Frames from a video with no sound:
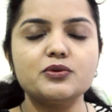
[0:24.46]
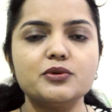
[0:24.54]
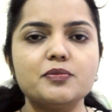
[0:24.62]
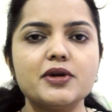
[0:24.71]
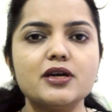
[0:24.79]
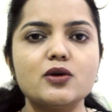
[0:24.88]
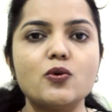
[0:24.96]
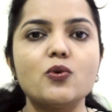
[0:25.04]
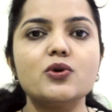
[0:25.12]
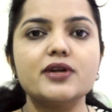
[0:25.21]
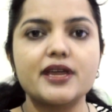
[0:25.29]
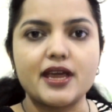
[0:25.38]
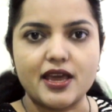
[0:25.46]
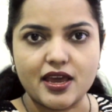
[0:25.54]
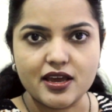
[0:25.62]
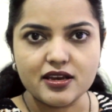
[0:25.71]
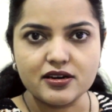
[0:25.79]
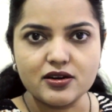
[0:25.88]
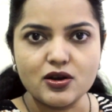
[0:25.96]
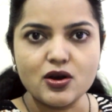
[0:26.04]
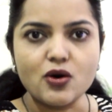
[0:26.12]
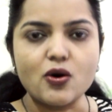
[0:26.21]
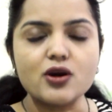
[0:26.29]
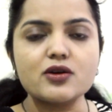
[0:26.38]
could be cold air
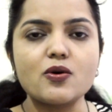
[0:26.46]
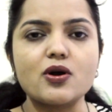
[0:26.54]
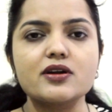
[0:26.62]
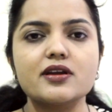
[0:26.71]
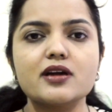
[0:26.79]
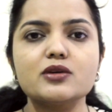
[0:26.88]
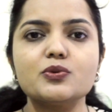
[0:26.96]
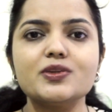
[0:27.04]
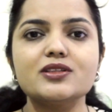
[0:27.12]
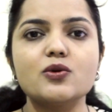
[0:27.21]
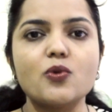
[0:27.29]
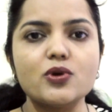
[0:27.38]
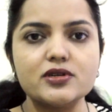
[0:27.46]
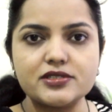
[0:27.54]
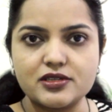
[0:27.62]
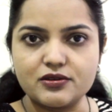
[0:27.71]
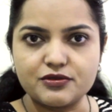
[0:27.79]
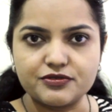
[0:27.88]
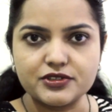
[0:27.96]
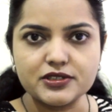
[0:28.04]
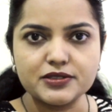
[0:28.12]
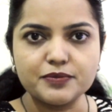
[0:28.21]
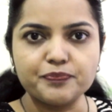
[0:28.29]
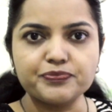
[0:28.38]
or contact with cold
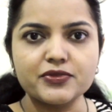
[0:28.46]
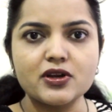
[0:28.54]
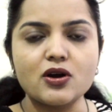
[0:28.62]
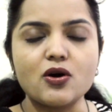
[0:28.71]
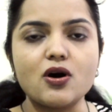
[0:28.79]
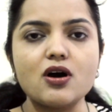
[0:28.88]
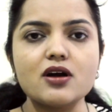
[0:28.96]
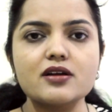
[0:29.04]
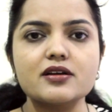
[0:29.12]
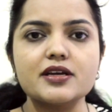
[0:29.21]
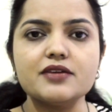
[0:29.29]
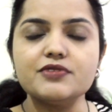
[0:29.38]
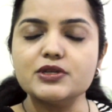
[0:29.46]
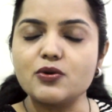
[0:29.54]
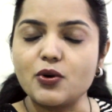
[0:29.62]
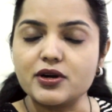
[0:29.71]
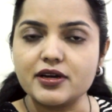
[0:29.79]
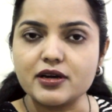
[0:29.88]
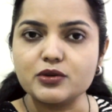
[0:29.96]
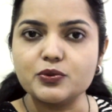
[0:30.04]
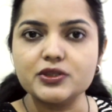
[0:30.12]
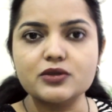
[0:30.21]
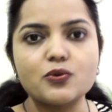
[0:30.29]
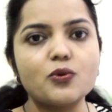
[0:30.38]
surface or even contact
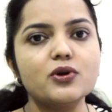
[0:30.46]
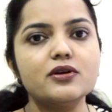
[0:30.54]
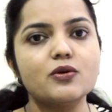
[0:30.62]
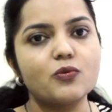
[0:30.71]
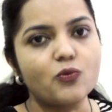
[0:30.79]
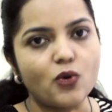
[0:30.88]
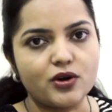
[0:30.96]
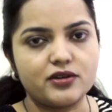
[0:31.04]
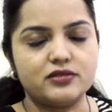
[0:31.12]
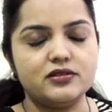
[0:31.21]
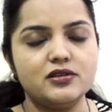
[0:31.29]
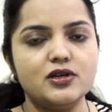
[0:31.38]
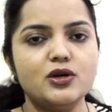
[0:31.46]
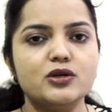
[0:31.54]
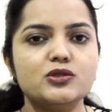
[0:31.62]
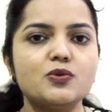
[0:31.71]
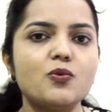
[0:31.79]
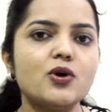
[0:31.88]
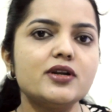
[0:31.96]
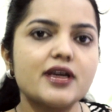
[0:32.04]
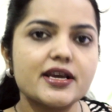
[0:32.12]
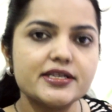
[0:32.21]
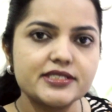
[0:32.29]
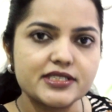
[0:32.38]
with cold water. So, what
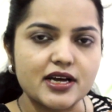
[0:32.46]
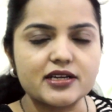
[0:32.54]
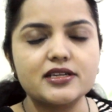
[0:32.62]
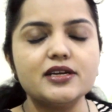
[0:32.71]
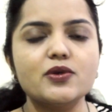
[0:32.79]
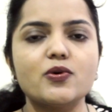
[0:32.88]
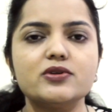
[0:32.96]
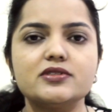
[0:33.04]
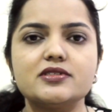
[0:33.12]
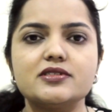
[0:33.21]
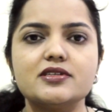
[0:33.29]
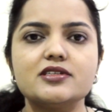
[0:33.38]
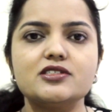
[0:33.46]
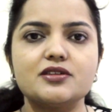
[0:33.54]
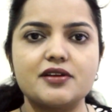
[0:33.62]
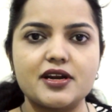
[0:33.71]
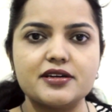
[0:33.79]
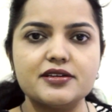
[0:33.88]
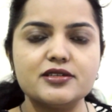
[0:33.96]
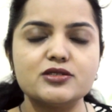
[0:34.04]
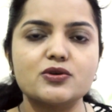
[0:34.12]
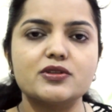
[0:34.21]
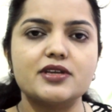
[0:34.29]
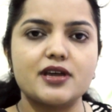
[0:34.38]
exactly causes this redness
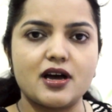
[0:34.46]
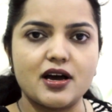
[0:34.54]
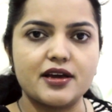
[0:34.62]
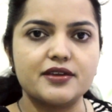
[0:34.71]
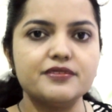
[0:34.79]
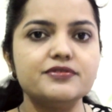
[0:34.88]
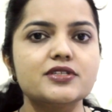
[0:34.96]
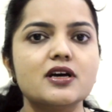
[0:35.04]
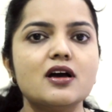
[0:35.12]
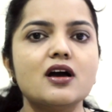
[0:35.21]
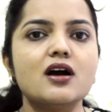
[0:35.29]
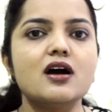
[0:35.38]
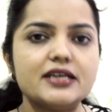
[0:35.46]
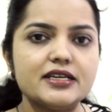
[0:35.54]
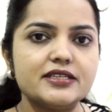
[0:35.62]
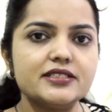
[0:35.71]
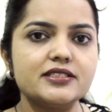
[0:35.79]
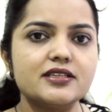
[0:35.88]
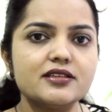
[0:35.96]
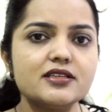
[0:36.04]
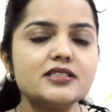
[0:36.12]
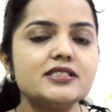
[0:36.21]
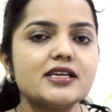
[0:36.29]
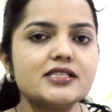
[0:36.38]
or the hives is
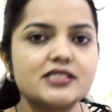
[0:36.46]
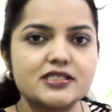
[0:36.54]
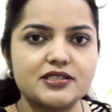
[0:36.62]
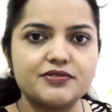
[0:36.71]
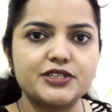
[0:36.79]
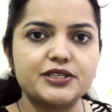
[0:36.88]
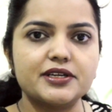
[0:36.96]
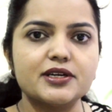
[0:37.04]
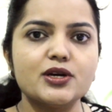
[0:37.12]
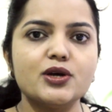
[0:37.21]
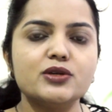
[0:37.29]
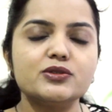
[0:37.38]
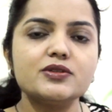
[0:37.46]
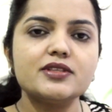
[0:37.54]
the sensitivity. So,